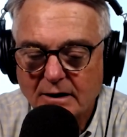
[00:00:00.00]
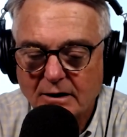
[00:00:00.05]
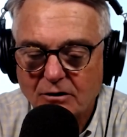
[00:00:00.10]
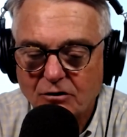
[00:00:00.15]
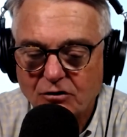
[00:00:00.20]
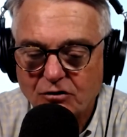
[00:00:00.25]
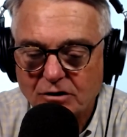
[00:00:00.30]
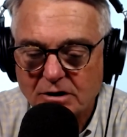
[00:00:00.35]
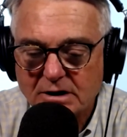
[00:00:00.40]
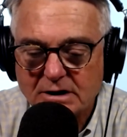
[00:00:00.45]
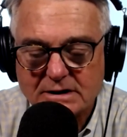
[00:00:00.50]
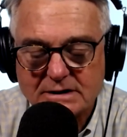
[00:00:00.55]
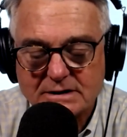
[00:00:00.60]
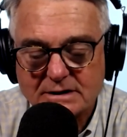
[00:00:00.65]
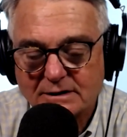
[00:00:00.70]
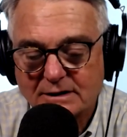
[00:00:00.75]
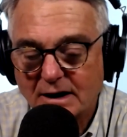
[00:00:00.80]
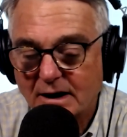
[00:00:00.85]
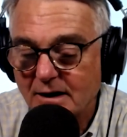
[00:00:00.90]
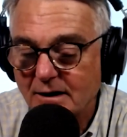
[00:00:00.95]
She's
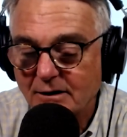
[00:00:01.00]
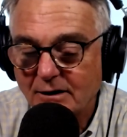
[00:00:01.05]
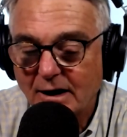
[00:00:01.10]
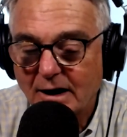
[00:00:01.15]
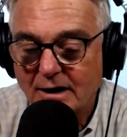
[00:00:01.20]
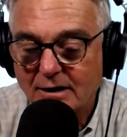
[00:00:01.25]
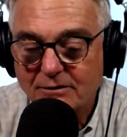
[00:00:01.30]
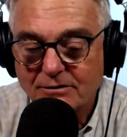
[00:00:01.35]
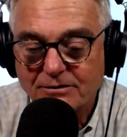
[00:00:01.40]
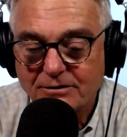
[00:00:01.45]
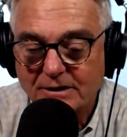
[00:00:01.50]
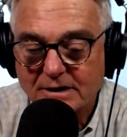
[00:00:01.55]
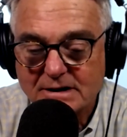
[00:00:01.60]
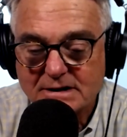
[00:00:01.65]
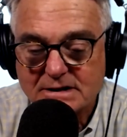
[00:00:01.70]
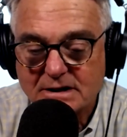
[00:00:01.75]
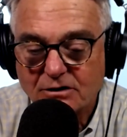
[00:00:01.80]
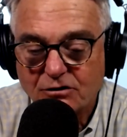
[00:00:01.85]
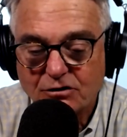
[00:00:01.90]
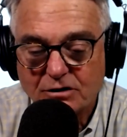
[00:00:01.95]
got a lot of
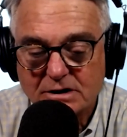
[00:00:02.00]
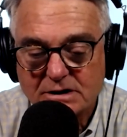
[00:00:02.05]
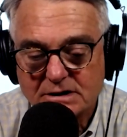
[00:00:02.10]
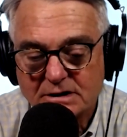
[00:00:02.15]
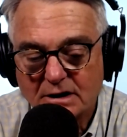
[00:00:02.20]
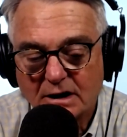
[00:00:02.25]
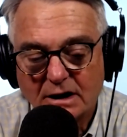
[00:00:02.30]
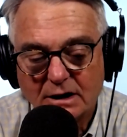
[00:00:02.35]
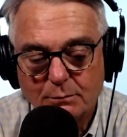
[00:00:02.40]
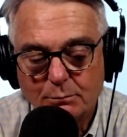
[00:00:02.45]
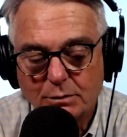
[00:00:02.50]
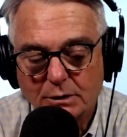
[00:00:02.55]
things that she's done,